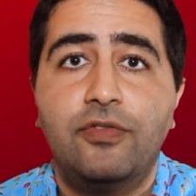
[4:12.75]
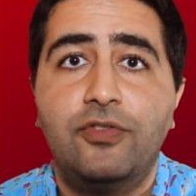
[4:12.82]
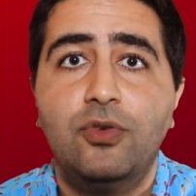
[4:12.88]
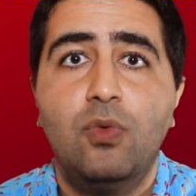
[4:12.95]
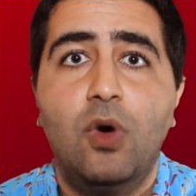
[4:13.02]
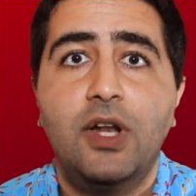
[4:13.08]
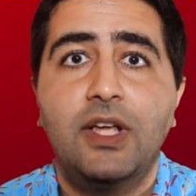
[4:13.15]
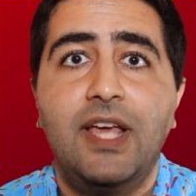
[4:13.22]
If
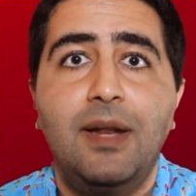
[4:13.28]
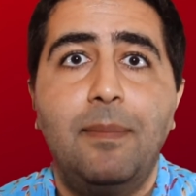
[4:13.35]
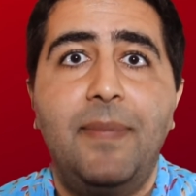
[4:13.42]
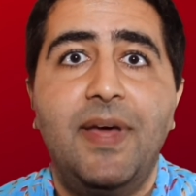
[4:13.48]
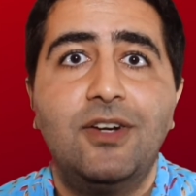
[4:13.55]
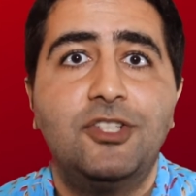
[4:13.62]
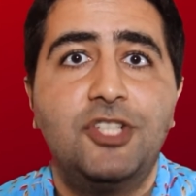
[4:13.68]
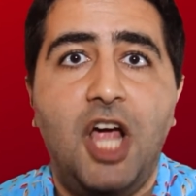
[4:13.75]
you want to get a
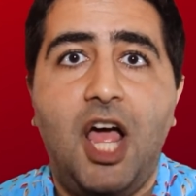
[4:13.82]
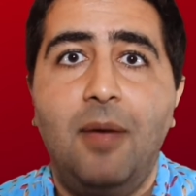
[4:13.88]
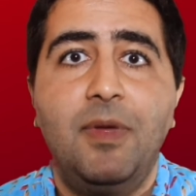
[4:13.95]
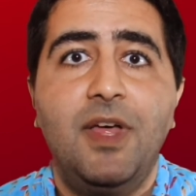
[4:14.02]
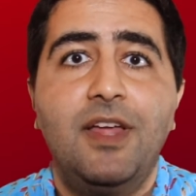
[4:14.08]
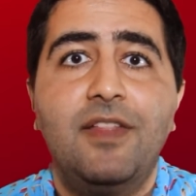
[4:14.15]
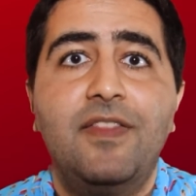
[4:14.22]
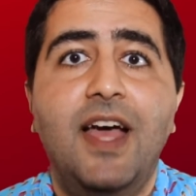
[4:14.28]
better job,
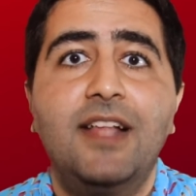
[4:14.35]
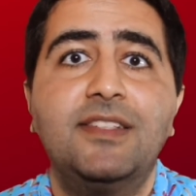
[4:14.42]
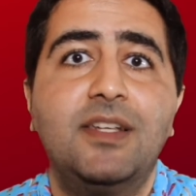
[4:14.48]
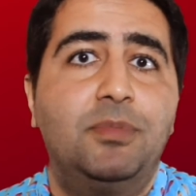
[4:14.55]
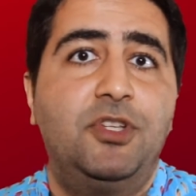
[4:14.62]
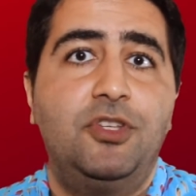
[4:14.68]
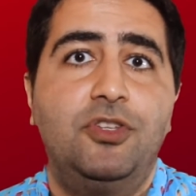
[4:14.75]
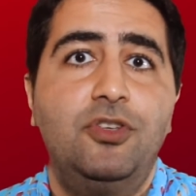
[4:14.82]
that's
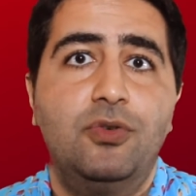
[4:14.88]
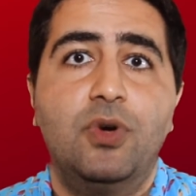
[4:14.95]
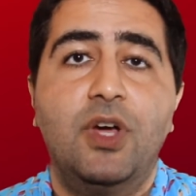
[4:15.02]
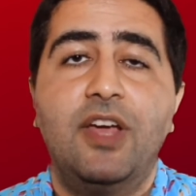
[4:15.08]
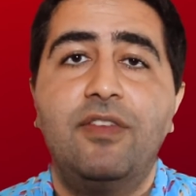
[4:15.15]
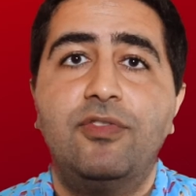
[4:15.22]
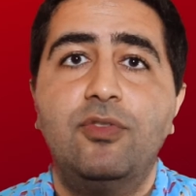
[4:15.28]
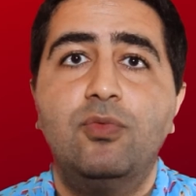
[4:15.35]
up to you.
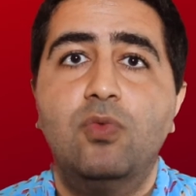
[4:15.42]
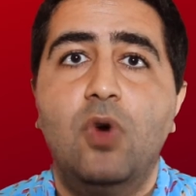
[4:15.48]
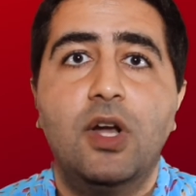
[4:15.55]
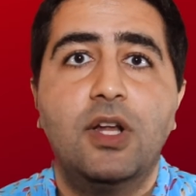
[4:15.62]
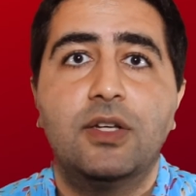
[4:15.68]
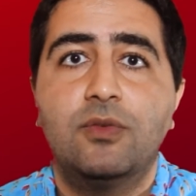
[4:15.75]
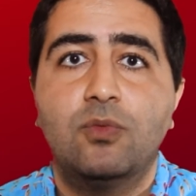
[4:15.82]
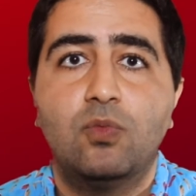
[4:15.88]
If you
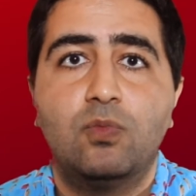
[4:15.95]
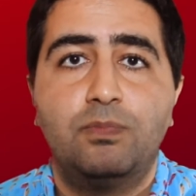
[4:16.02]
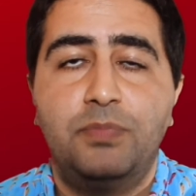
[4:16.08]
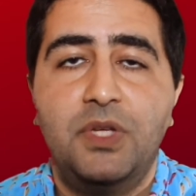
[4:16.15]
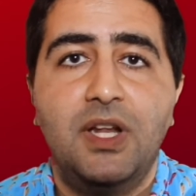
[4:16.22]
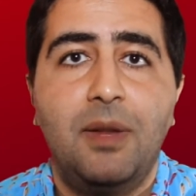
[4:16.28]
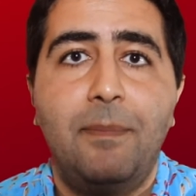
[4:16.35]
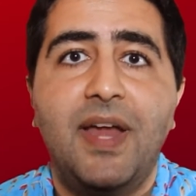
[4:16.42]
want to
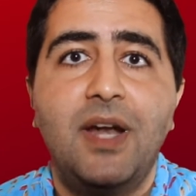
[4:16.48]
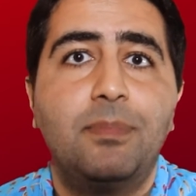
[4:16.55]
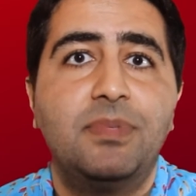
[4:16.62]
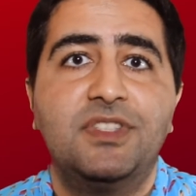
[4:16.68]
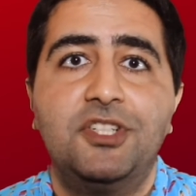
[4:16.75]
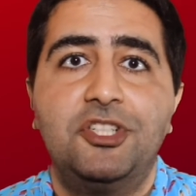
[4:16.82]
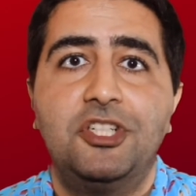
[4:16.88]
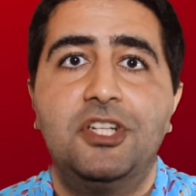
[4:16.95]
be in a better
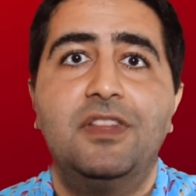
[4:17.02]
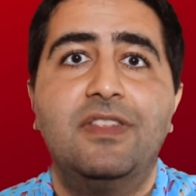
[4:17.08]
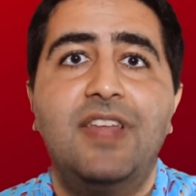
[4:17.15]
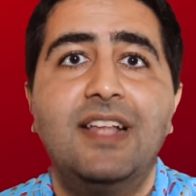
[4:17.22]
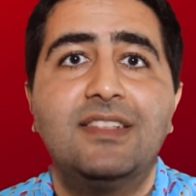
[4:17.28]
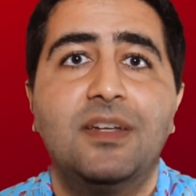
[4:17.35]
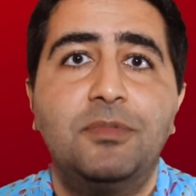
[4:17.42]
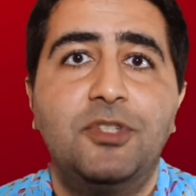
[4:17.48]
position,
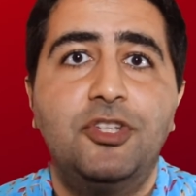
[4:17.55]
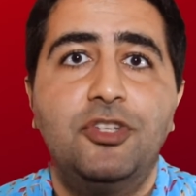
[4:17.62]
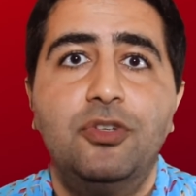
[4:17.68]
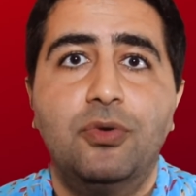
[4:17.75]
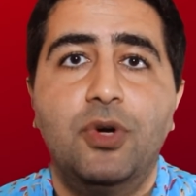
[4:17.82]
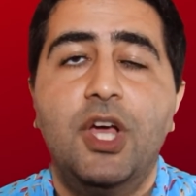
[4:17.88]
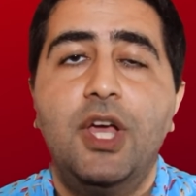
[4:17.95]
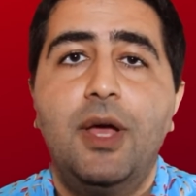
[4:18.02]
that's up to
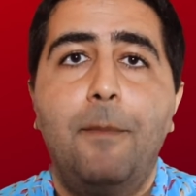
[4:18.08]
you.